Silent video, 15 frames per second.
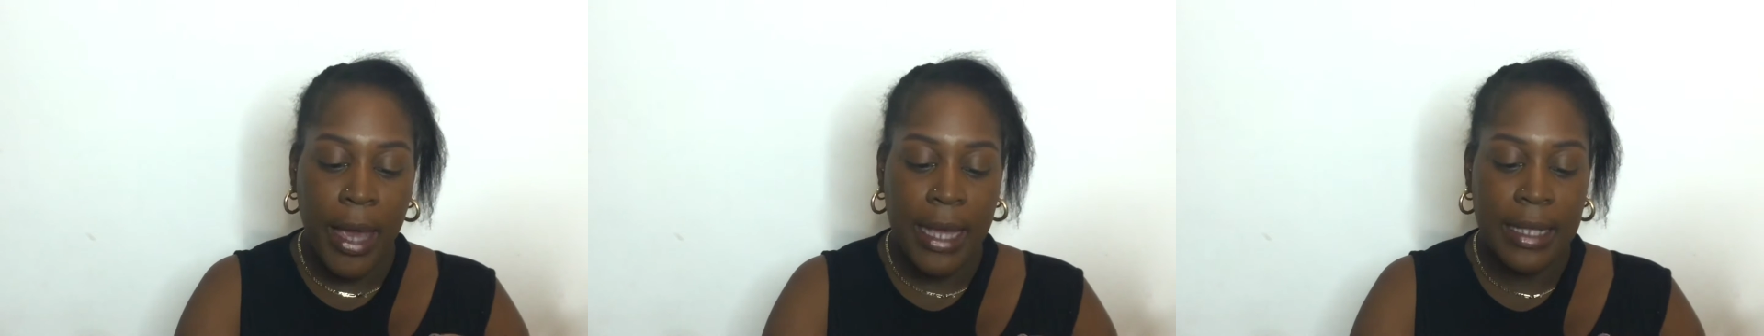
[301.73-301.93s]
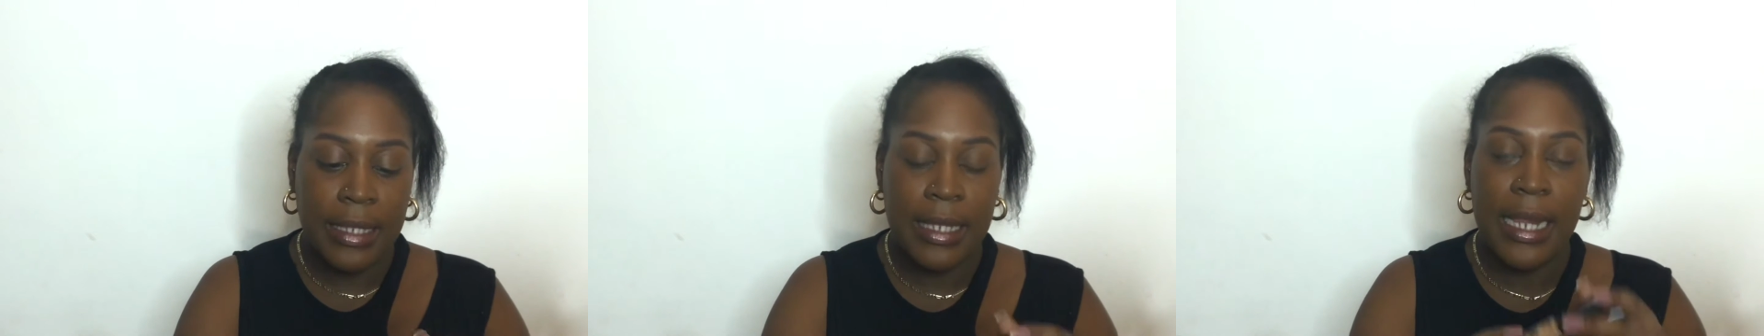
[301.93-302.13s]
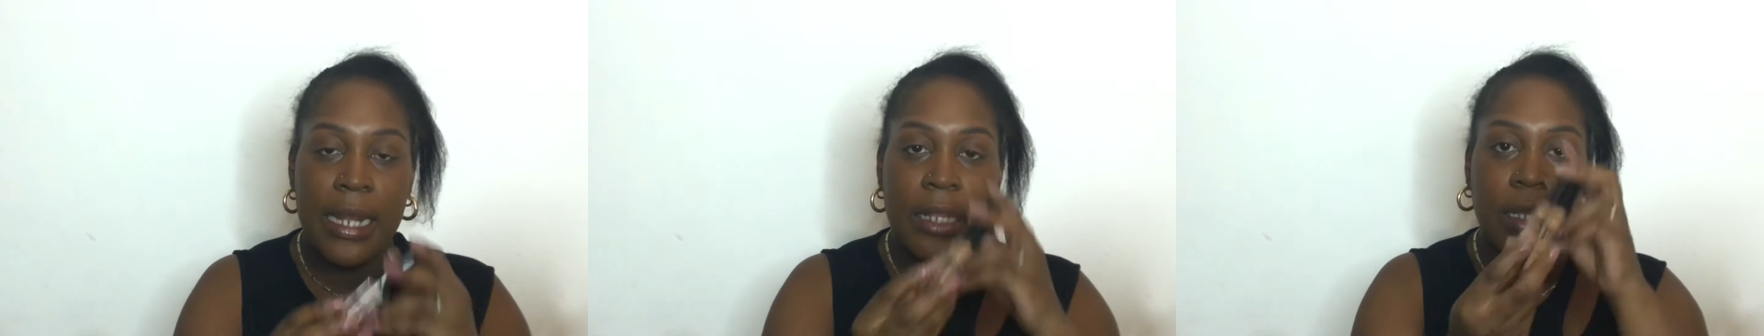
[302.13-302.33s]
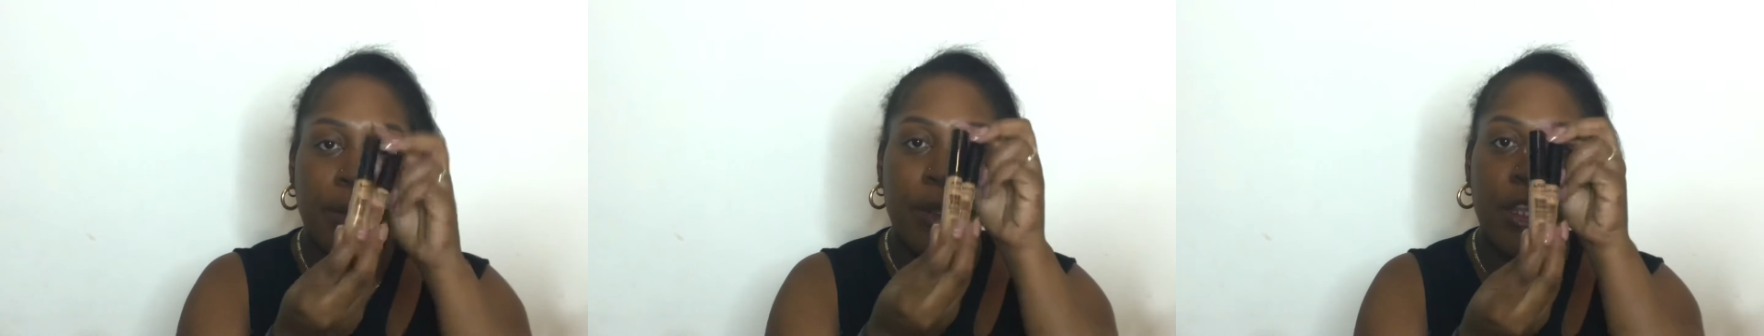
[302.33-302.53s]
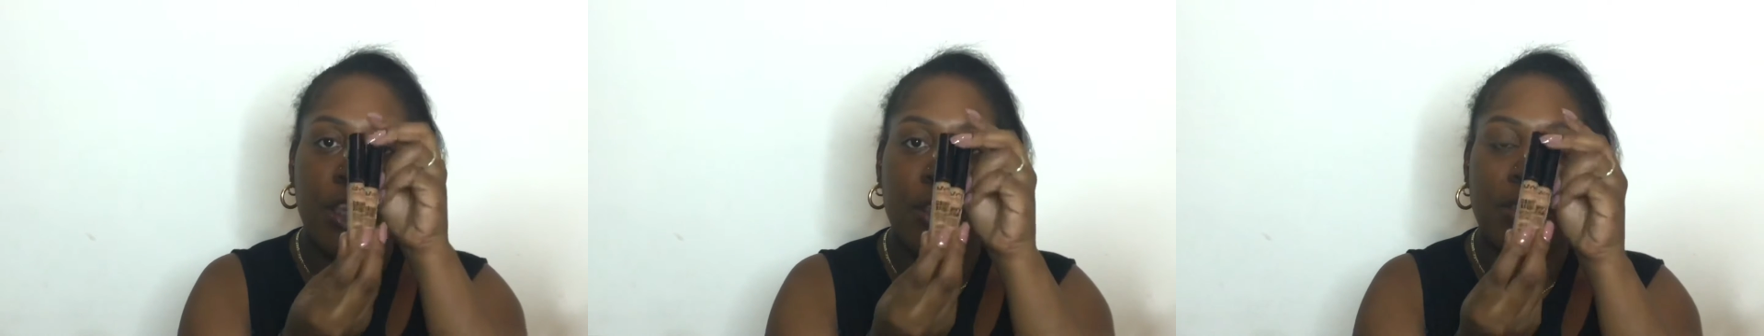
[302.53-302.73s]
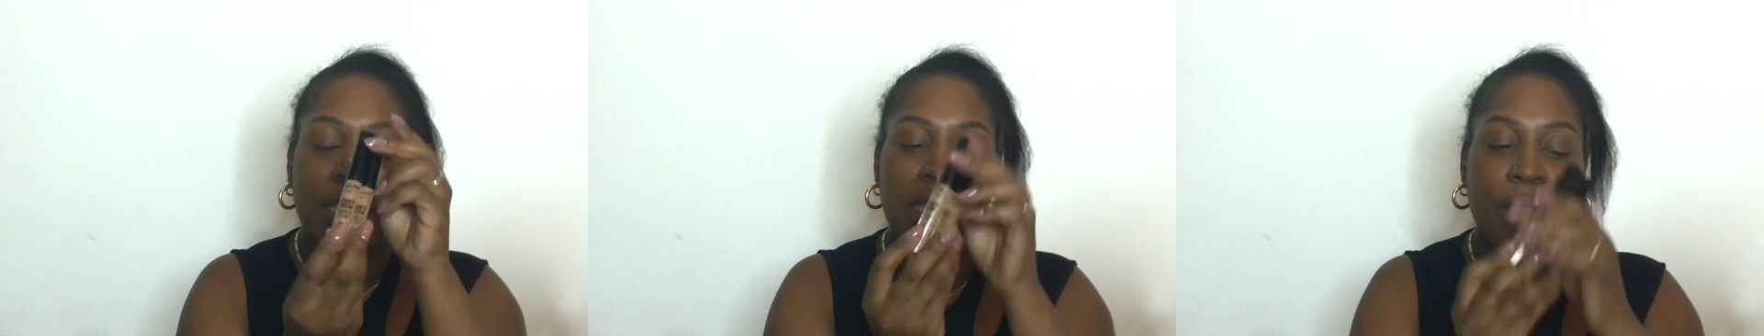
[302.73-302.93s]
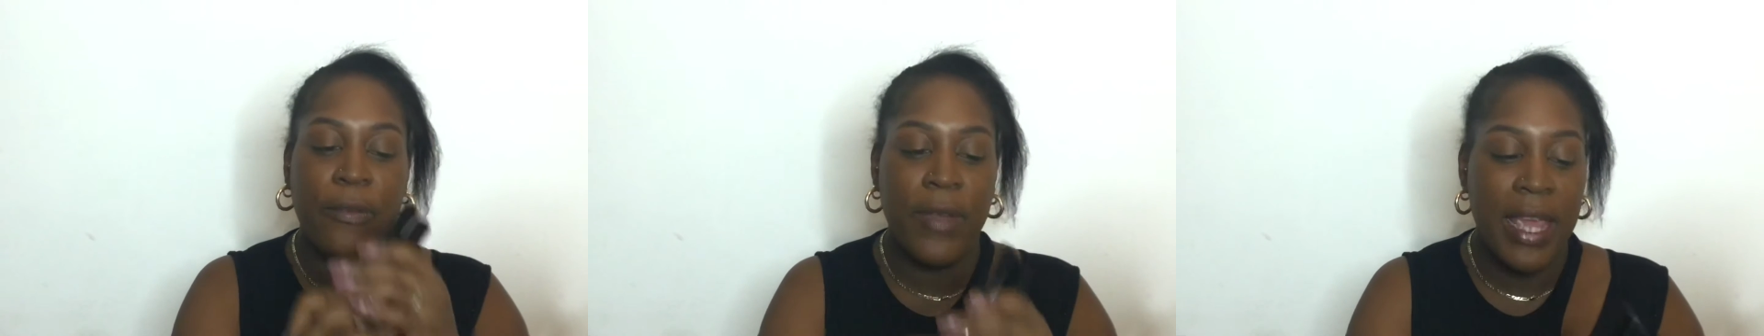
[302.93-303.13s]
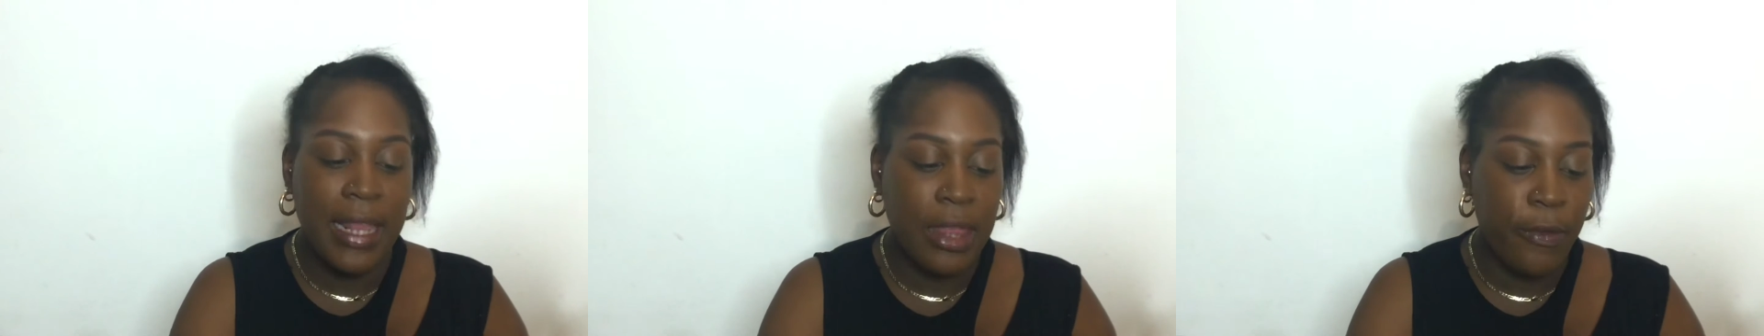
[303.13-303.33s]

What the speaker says: concealers I'm going to use is in the